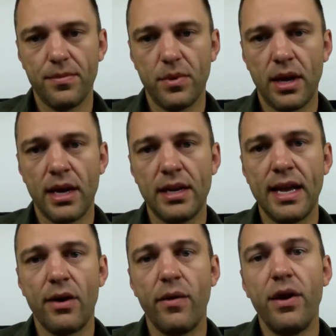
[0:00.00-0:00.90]
Okay,
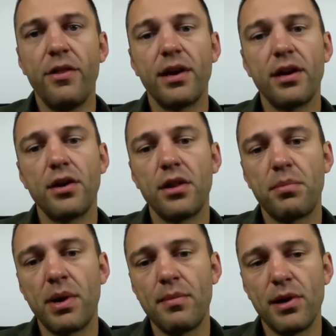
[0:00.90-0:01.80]
now they're going to go to the
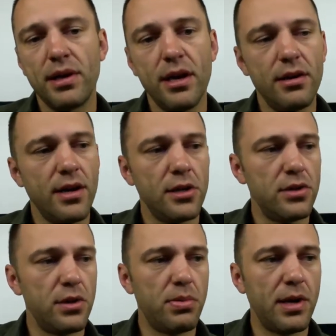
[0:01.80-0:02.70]
primary care doctor,
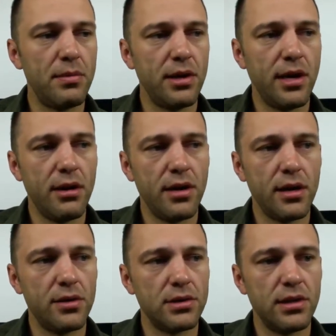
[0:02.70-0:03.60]
and the primary care
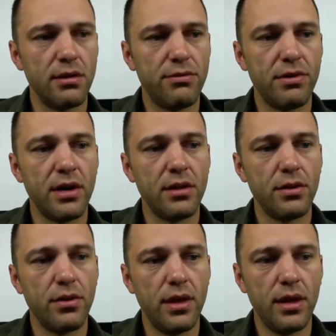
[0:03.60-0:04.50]
doctor is going to
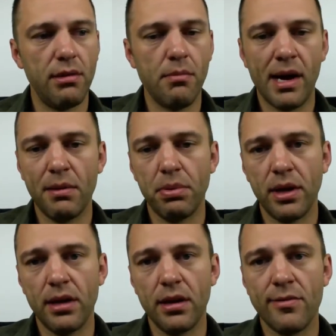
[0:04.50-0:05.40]
follow the
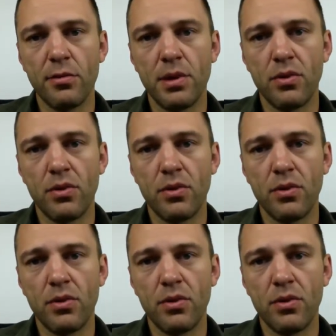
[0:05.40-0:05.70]
MyPlate government